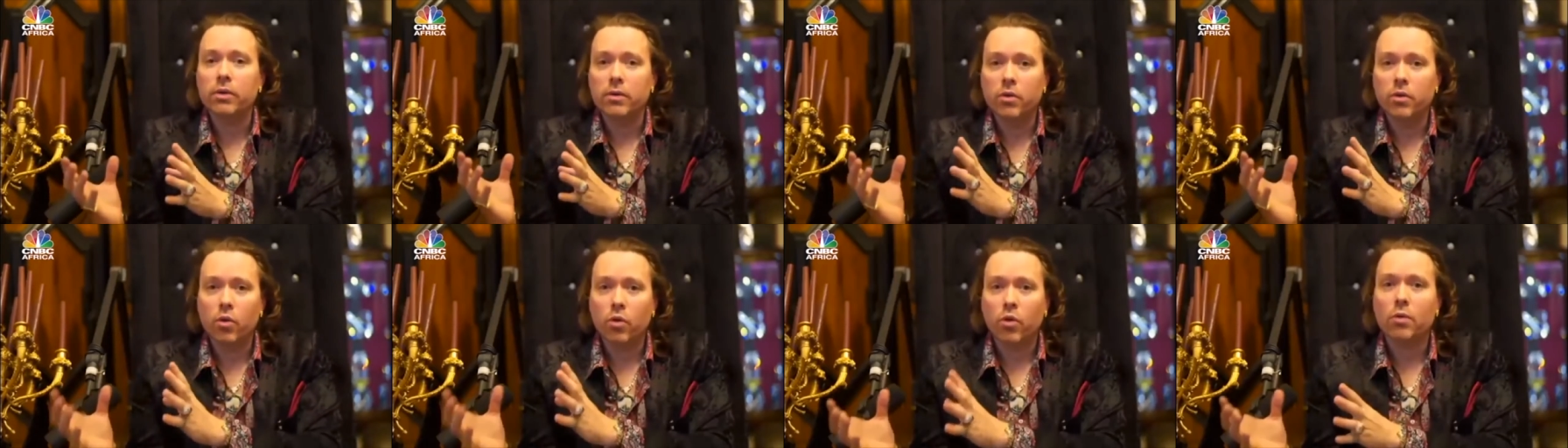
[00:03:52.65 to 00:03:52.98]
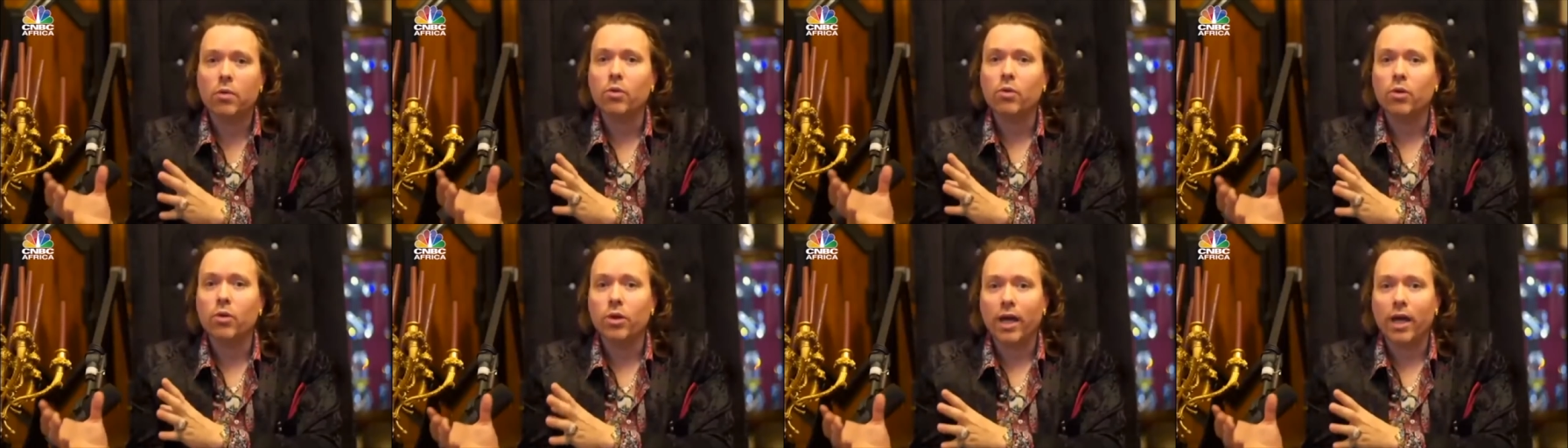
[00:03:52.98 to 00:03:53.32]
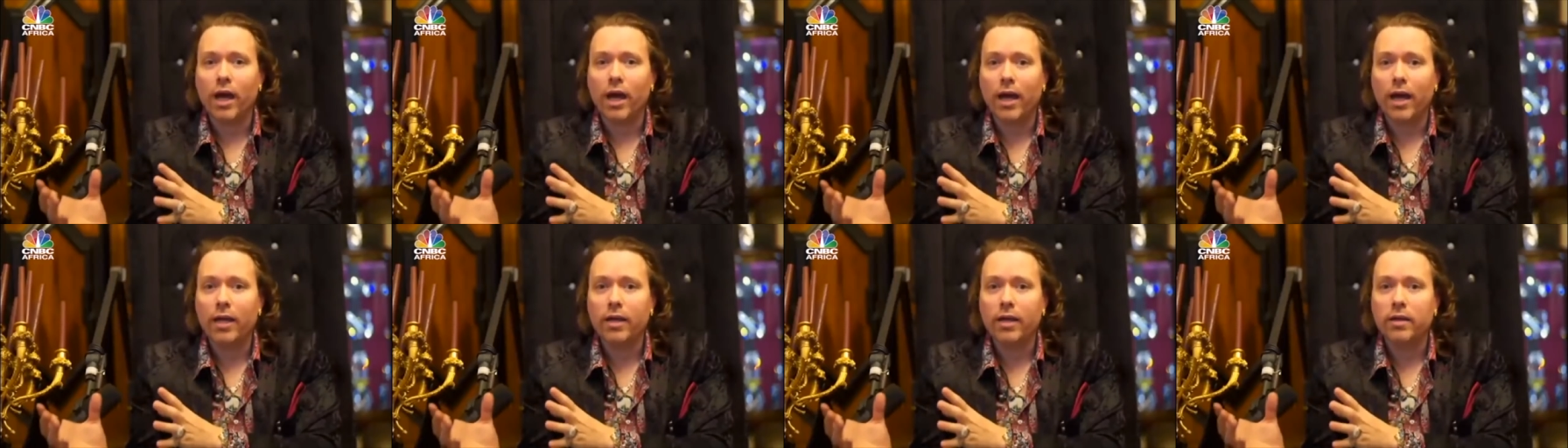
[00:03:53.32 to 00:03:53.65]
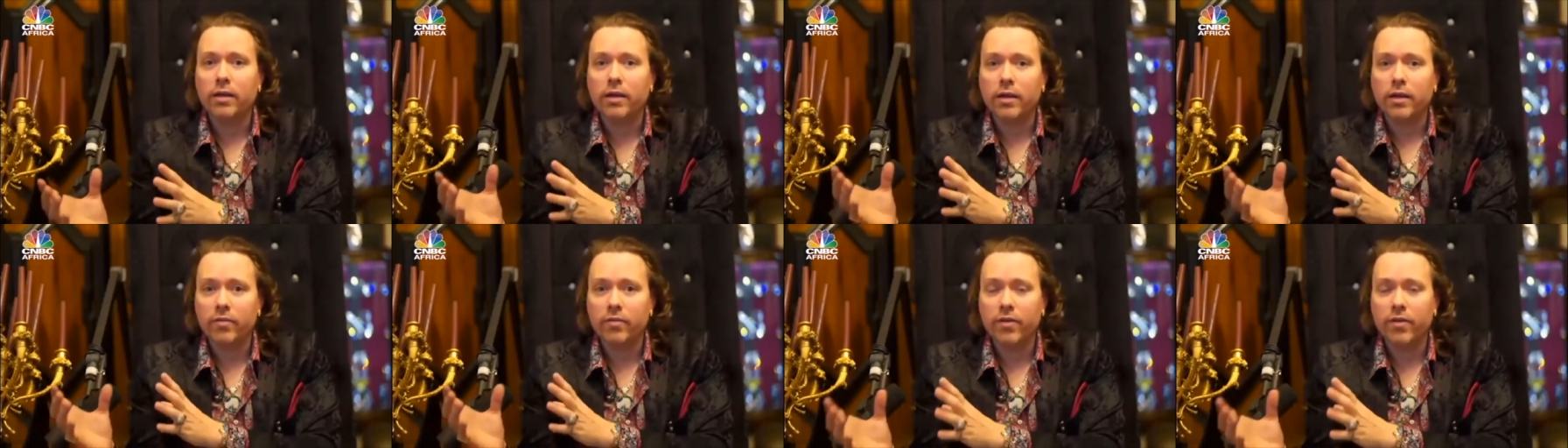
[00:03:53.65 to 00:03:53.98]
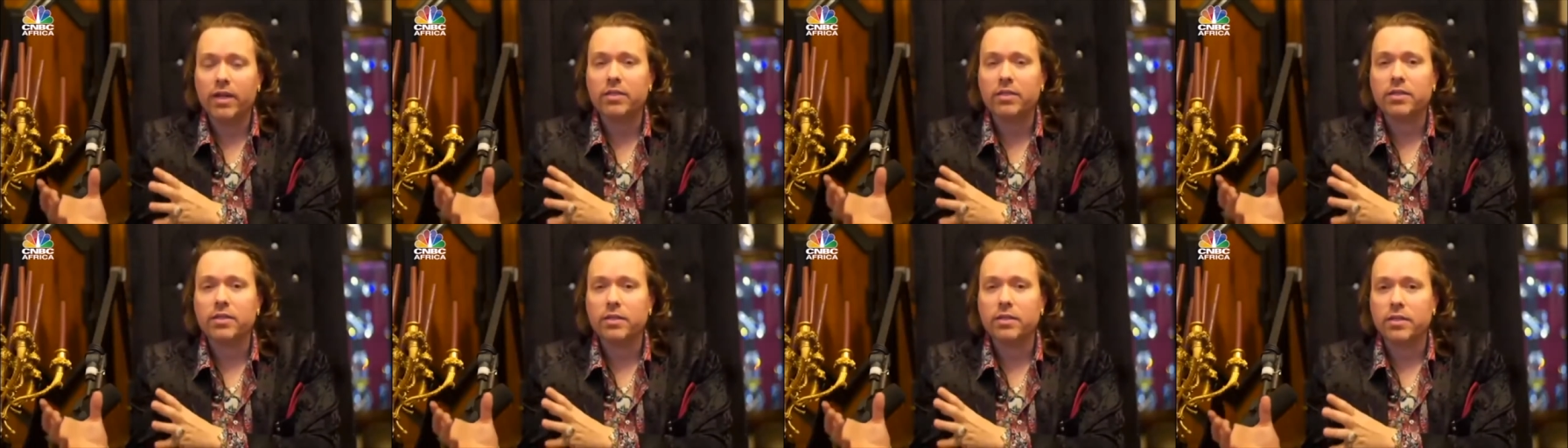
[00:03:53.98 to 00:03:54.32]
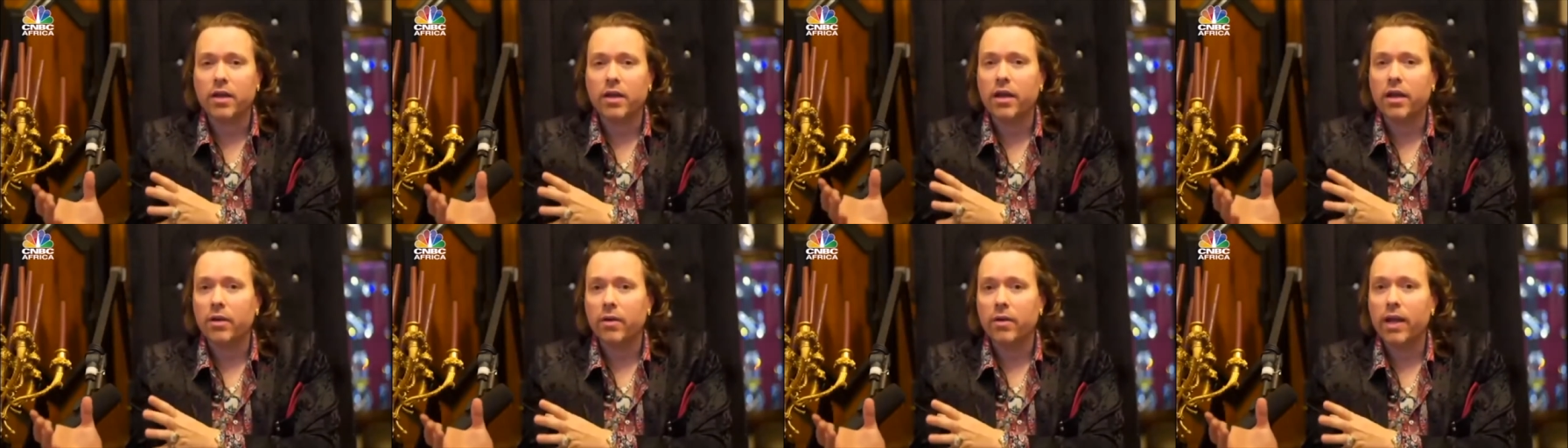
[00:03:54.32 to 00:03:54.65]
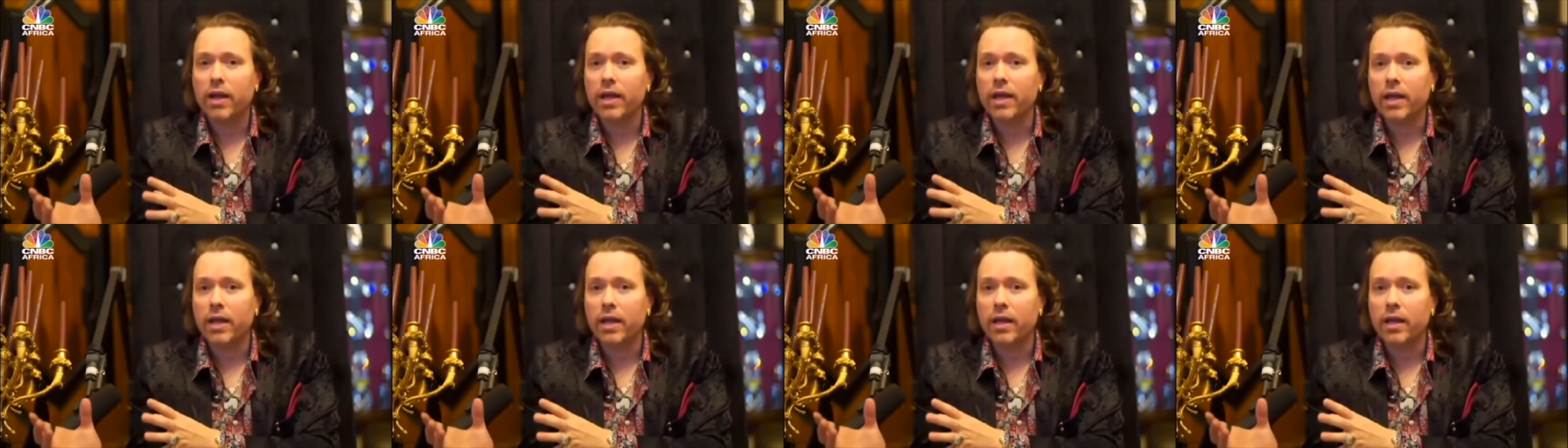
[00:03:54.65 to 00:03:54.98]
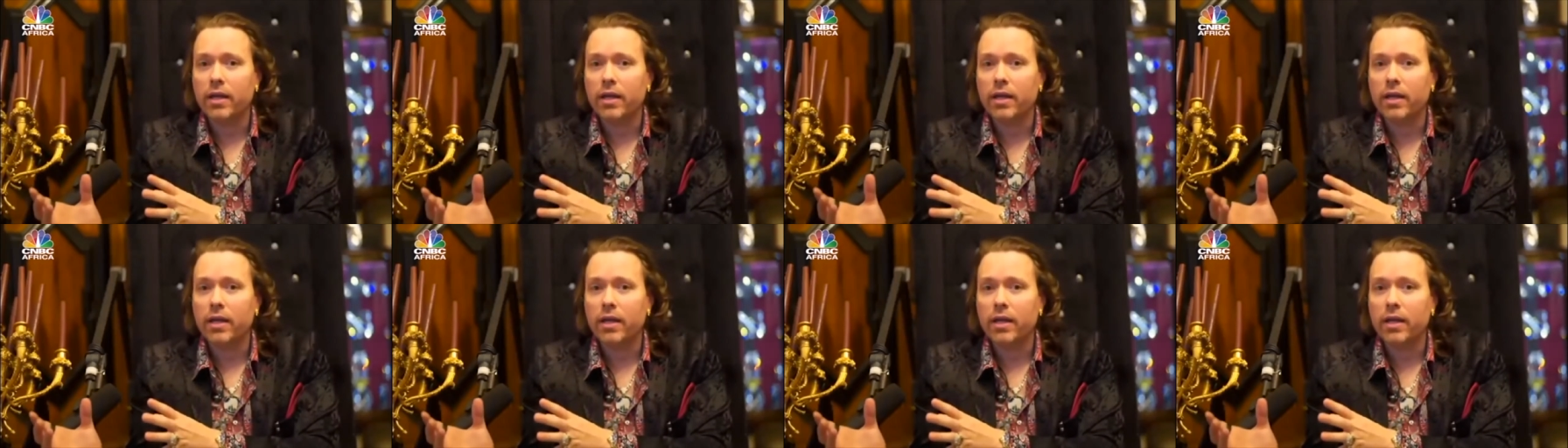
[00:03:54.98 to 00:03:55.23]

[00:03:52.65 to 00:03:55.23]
normal guy, invest his IRA in it.